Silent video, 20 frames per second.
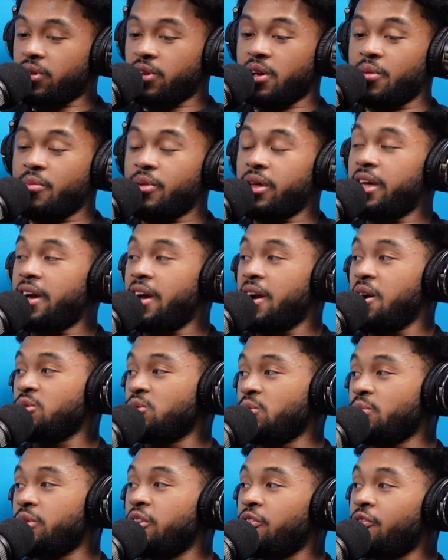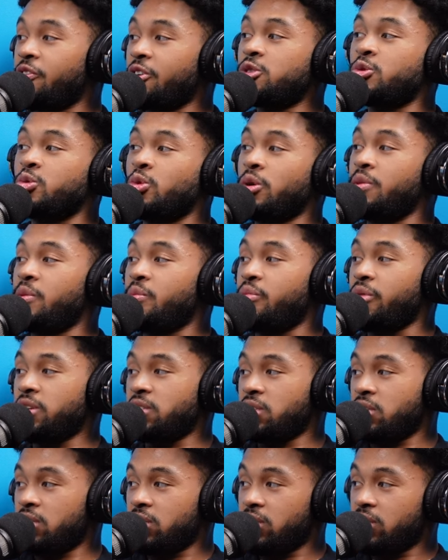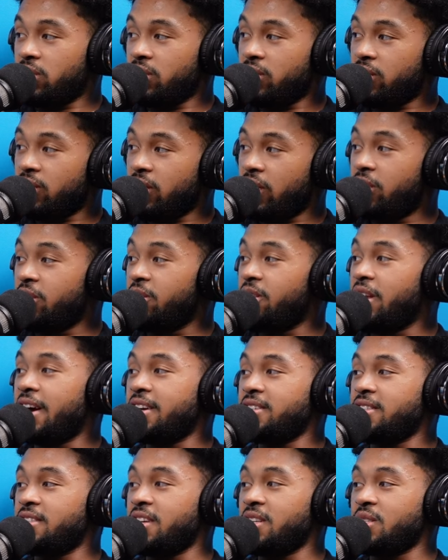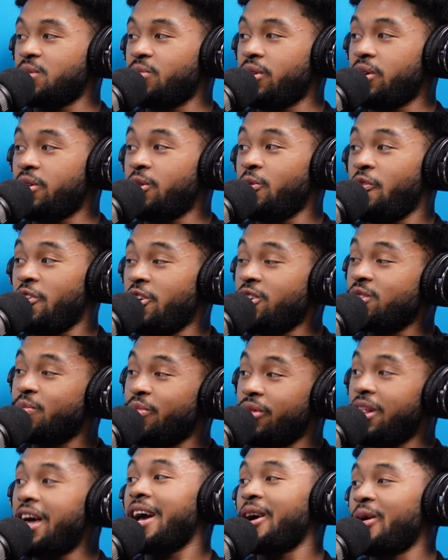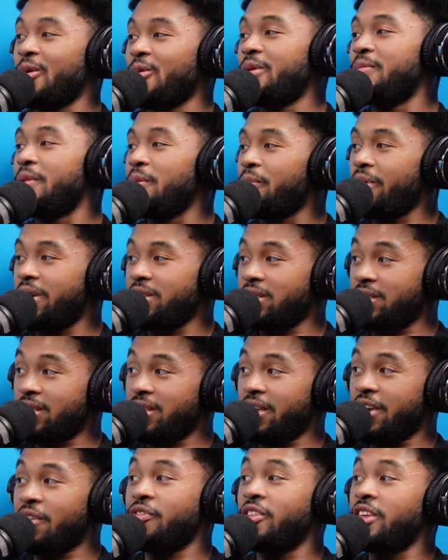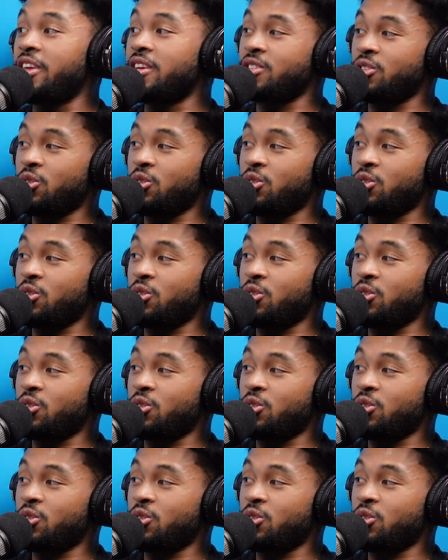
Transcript: Kamala Harris would be the first woman president in the United States, bro. First black woman president, if the